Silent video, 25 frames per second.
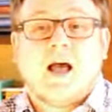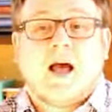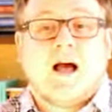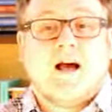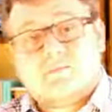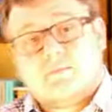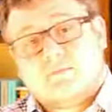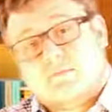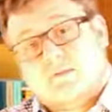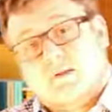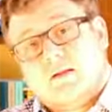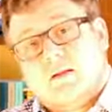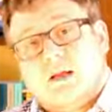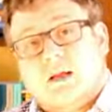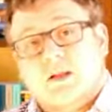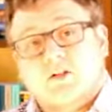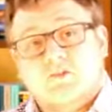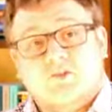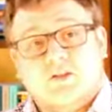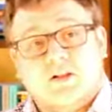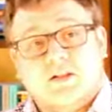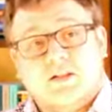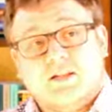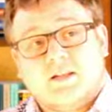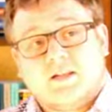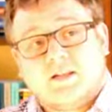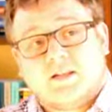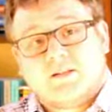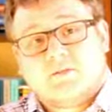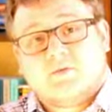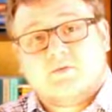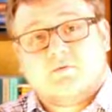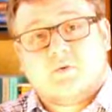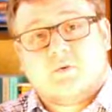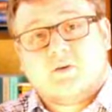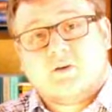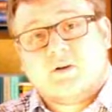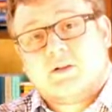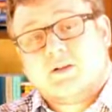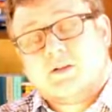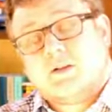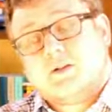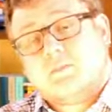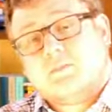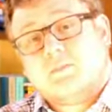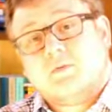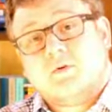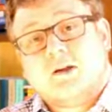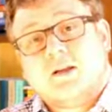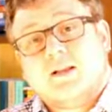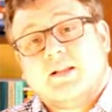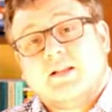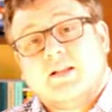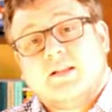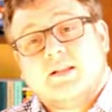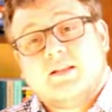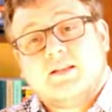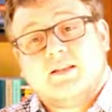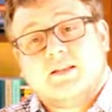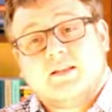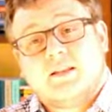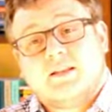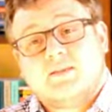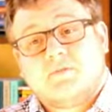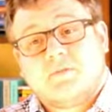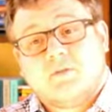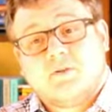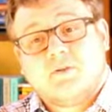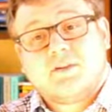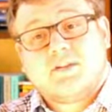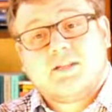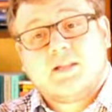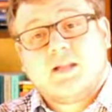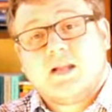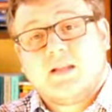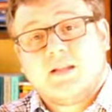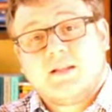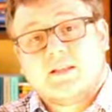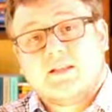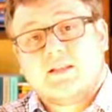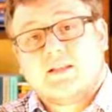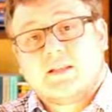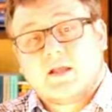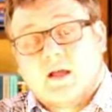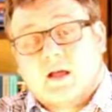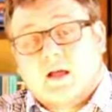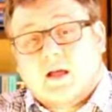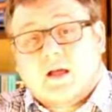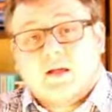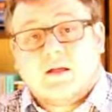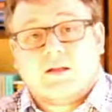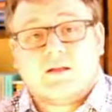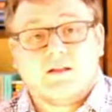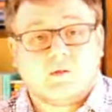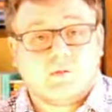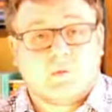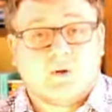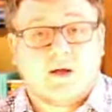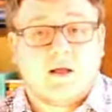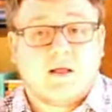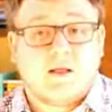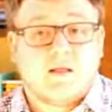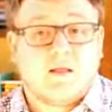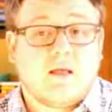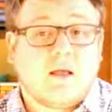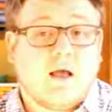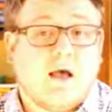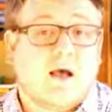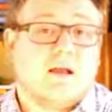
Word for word: Uh, and Jesus, of course, is a priest in a different sense uh, as well.